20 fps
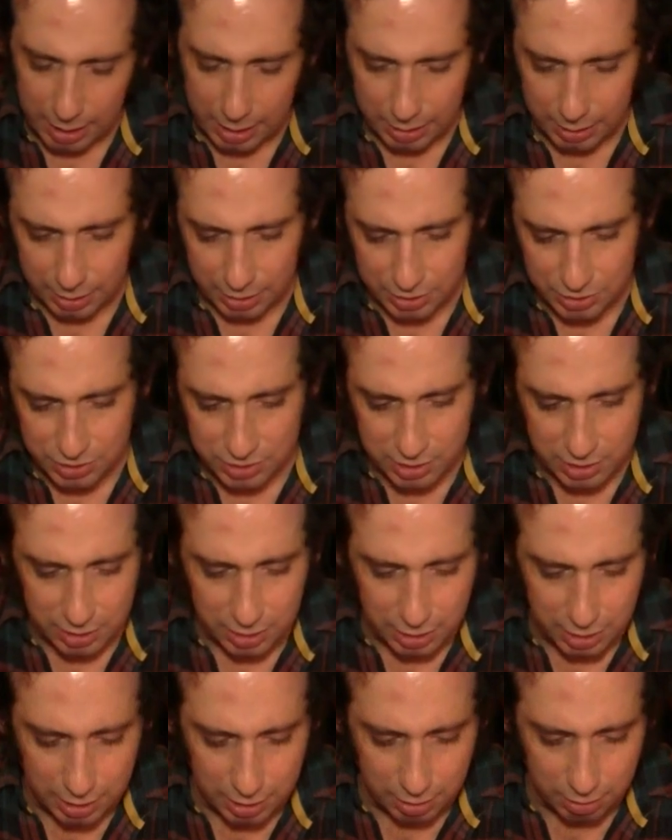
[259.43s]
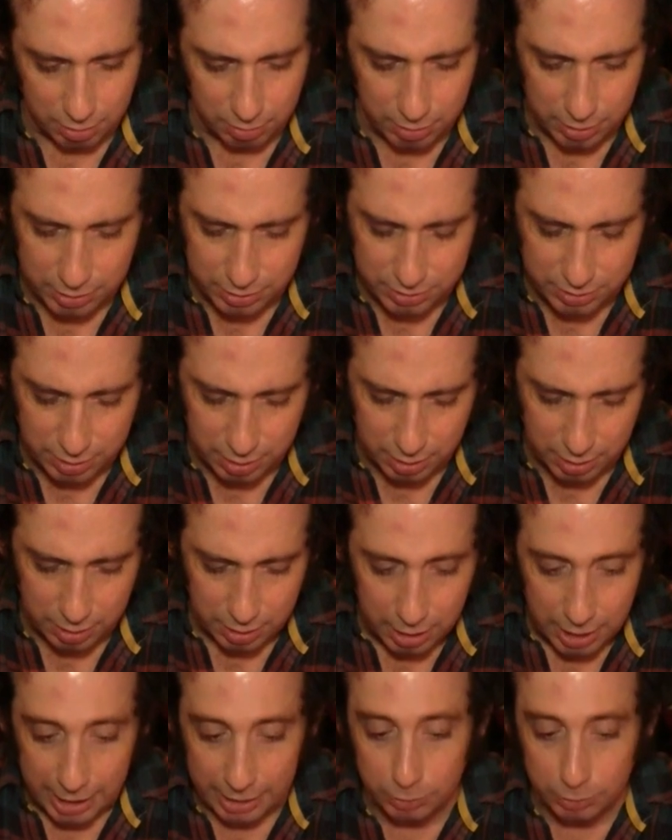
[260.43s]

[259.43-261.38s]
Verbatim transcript: And I see here it's uh,